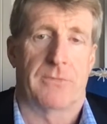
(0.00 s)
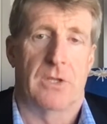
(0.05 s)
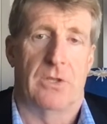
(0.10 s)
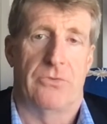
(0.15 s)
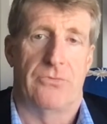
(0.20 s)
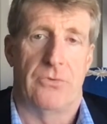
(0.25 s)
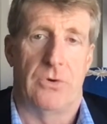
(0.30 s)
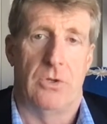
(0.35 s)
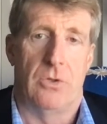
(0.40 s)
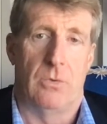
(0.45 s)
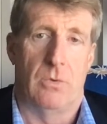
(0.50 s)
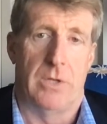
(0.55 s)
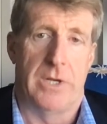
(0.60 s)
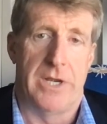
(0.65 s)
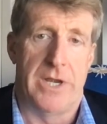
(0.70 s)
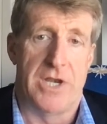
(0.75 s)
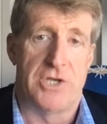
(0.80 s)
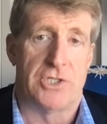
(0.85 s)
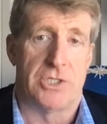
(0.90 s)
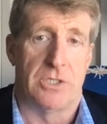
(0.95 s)
through an
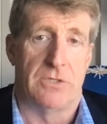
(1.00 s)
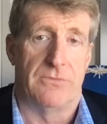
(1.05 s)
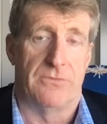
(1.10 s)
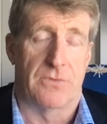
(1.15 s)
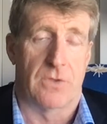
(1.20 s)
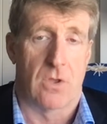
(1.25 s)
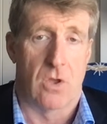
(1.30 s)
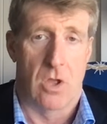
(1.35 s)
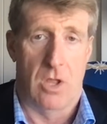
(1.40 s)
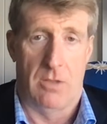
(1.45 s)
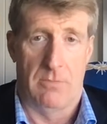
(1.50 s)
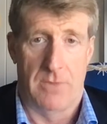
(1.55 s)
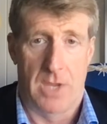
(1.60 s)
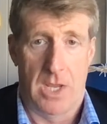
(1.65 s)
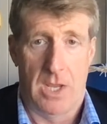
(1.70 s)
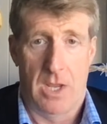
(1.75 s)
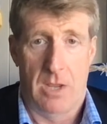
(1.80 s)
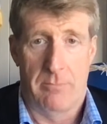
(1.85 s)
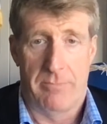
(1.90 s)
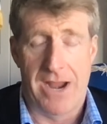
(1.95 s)
initiative called
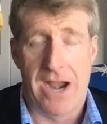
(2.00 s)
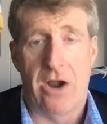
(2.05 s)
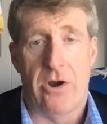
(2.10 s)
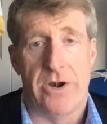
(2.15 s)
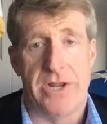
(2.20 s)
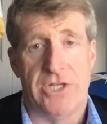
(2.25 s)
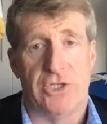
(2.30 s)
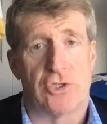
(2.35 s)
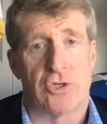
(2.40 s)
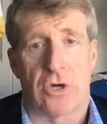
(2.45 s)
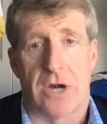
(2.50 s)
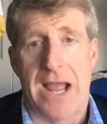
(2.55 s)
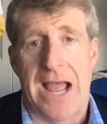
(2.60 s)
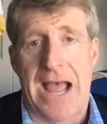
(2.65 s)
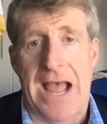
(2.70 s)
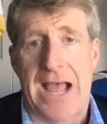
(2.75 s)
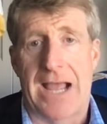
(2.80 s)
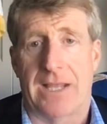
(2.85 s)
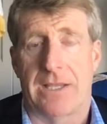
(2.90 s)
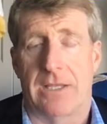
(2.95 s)
Parity
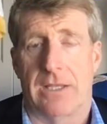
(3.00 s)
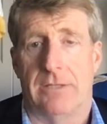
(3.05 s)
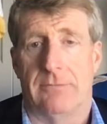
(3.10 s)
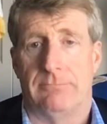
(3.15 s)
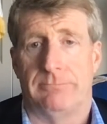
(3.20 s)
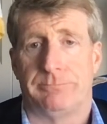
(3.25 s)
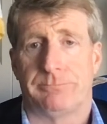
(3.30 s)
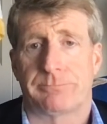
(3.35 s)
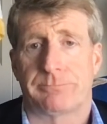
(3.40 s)
Track and